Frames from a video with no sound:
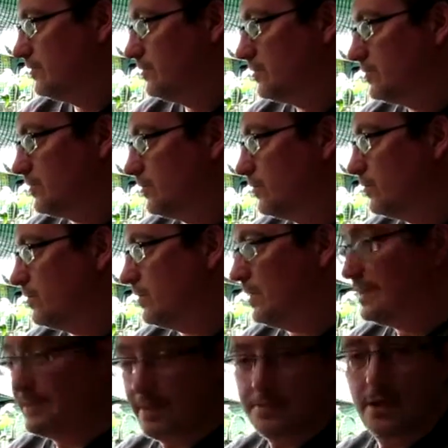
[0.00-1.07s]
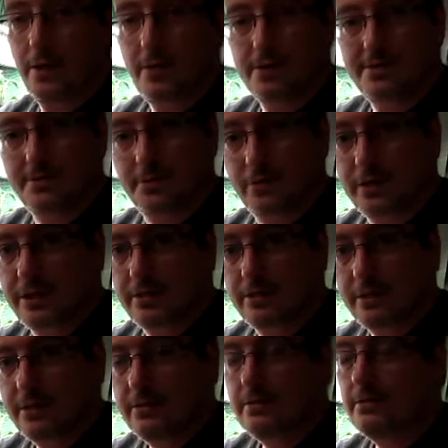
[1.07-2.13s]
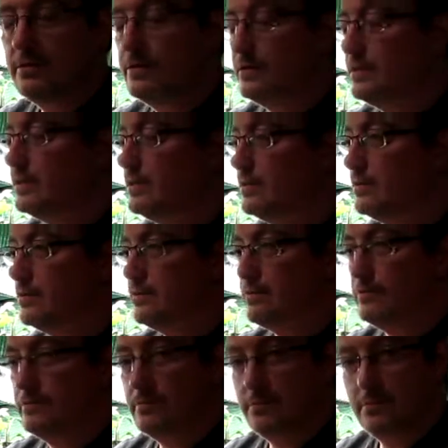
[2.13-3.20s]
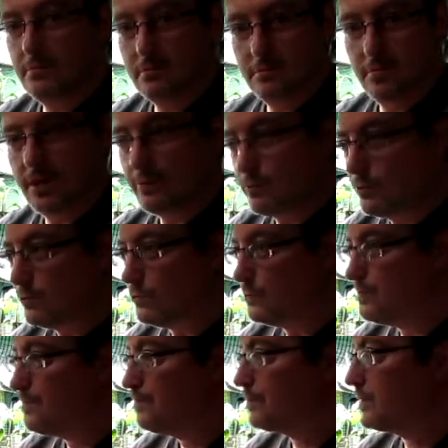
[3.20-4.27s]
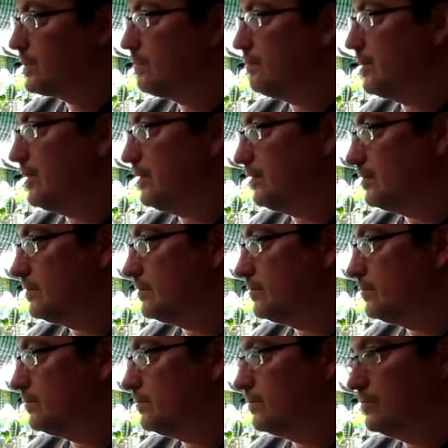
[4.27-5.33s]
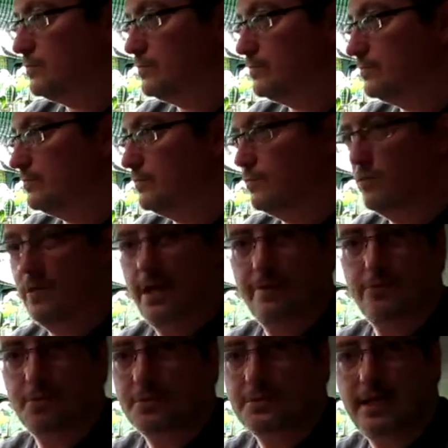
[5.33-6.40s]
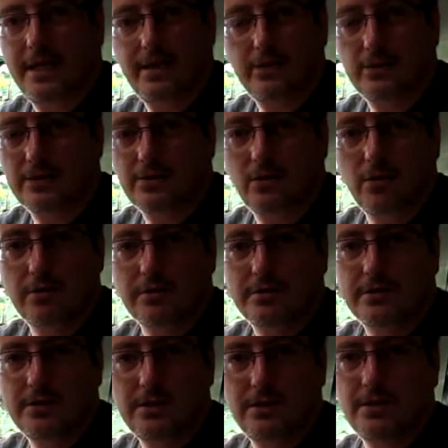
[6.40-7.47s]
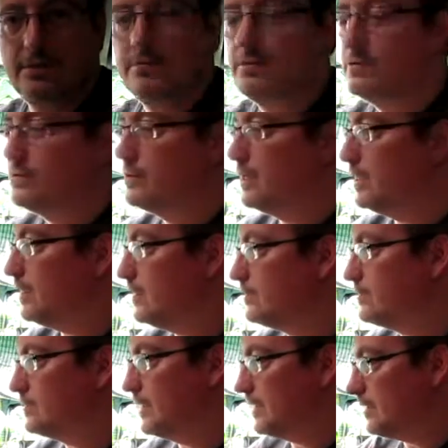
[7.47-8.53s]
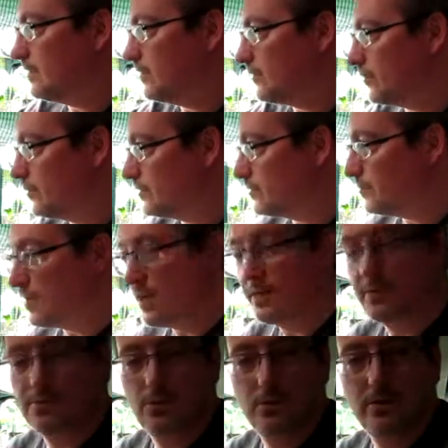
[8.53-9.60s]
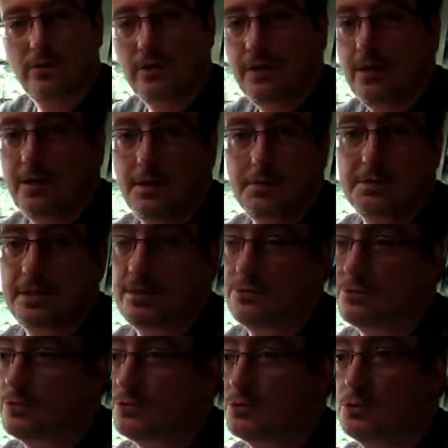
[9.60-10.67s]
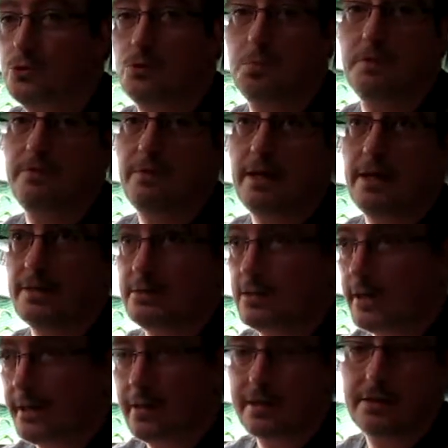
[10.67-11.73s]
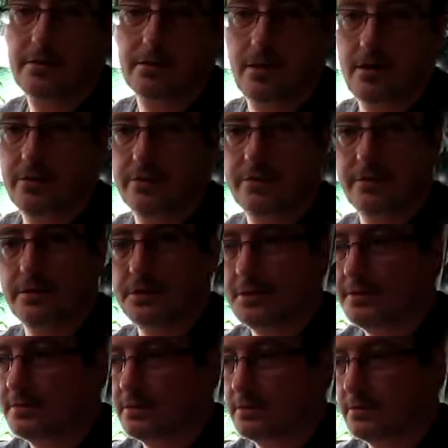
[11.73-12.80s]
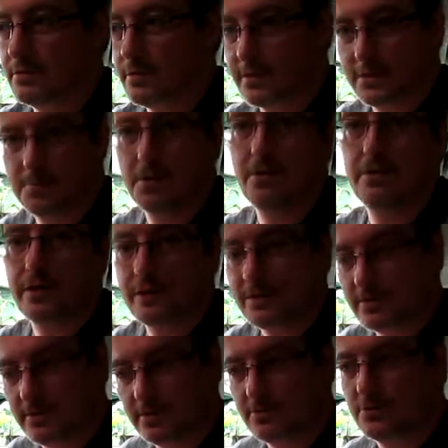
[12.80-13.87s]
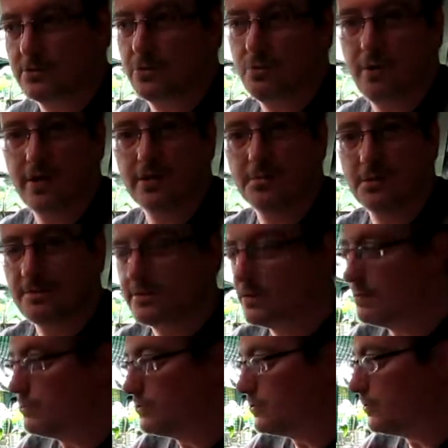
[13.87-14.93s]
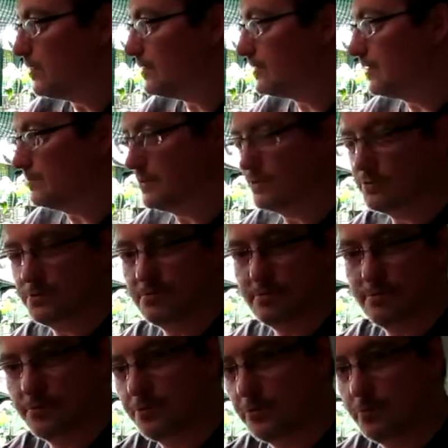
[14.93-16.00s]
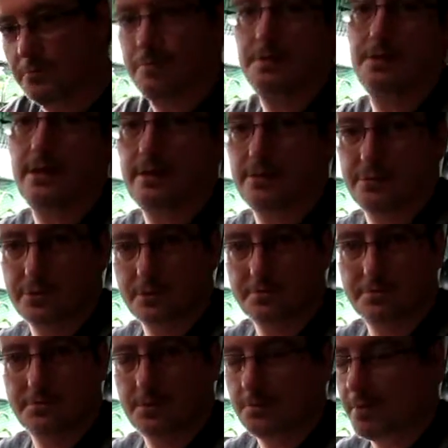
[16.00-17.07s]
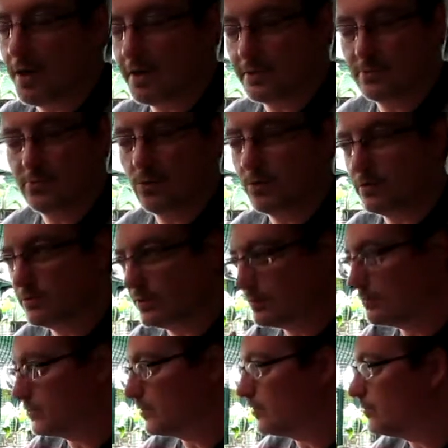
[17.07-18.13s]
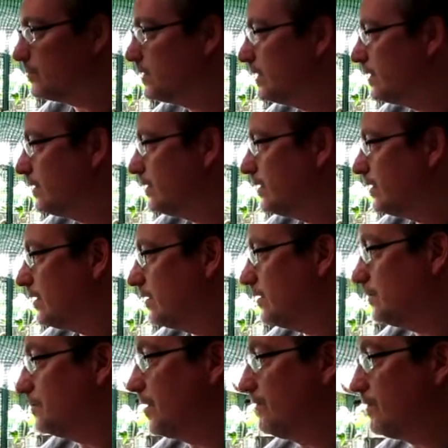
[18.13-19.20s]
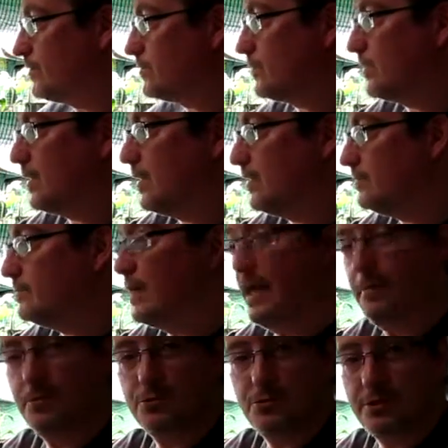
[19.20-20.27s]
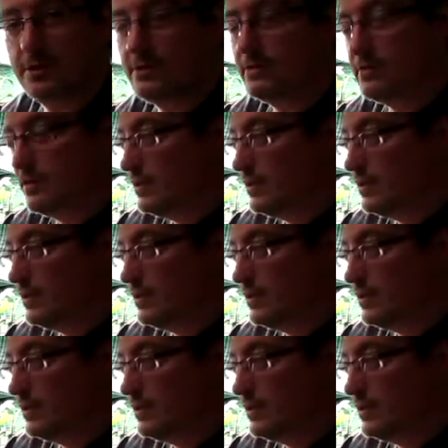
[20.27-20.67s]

So a lot of times I want some greenery in my room, and we'll have a potato that's gone to seed, and I'll just take it and throw it in some potting soil. Now potatoes grow super fast, and I like the color of the leaves, and they smell nice, and it just reminds me of summer. So a lot of times I'll just throw potatoes in some potting soil and let them grow. I've also got apple trees.